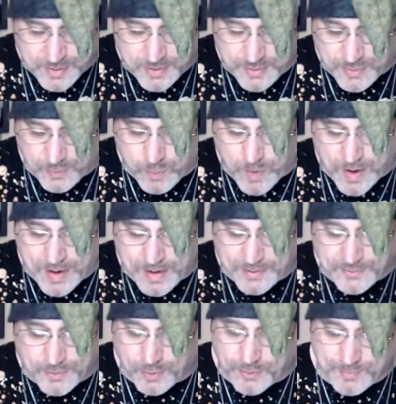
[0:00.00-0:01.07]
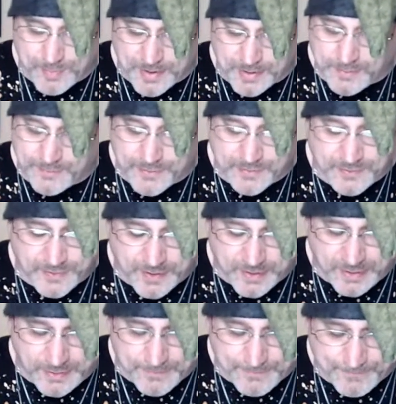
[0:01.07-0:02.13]
the wise old man of the
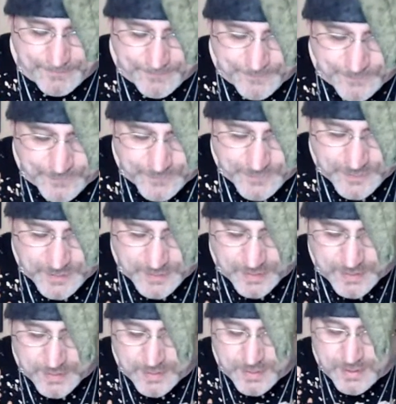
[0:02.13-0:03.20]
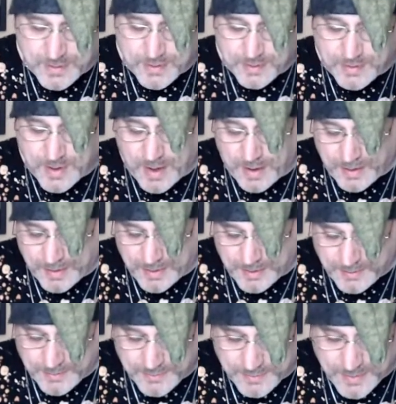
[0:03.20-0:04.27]
sea.
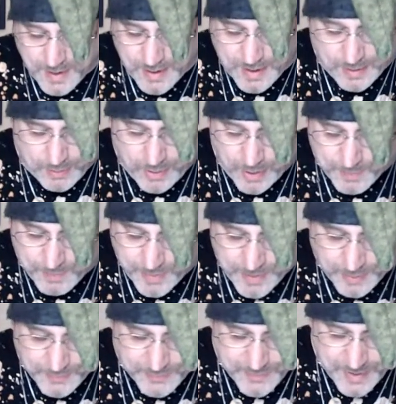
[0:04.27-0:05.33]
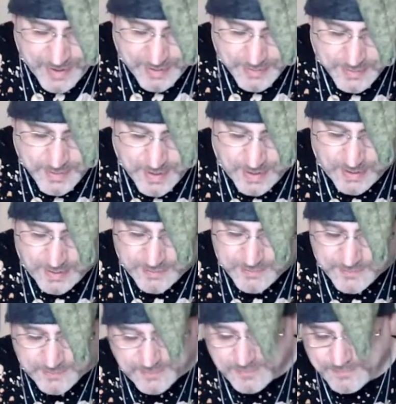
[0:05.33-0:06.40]
I don't know how to pronounce that.
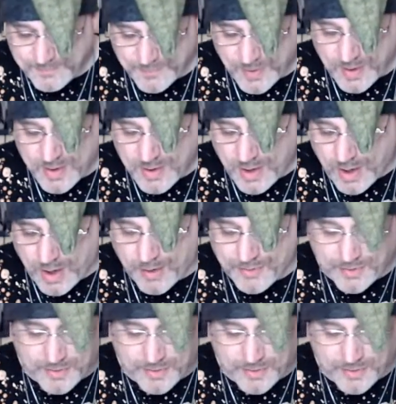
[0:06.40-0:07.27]
Naiads are the